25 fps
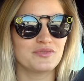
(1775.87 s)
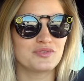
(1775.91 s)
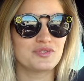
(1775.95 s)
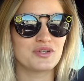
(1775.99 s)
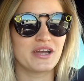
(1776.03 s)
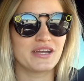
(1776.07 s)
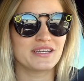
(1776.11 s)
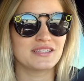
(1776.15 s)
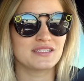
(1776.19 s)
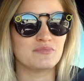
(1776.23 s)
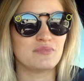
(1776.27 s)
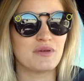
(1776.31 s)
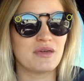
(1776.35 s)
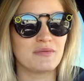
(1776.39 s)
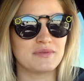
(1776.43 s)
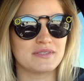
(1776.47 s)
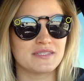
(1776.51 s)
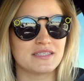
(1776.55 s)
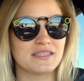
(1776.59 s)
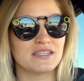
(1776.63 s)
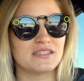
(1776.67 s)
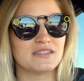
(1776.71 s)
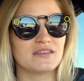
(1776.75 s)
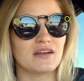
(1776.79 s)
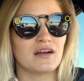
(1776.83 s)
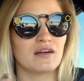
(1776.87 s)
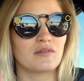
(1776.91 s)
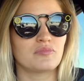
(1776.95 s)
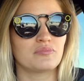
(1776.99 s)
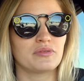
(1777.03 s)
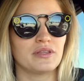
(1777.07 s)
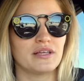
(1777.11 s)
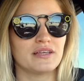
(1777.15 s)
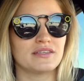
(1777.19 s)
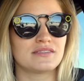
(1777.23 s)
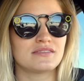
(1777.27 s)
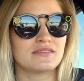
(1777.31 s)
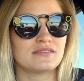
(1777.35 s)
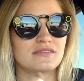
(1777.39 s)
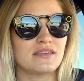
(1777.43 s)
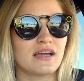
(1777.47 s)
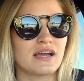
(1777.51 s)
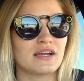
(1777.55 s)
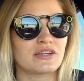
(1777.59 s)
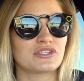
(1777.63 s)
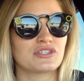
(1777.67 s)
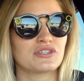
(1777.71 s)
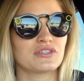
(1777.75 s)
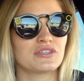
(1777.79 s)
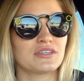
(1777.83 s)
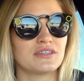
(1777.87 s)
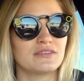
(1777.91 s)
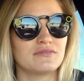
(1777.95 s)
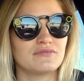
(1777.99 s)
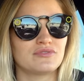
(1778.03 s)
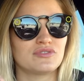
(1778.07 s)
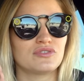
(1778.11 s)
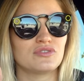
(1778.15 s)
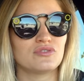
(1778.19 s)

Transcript: trying to babysit a dog plus actually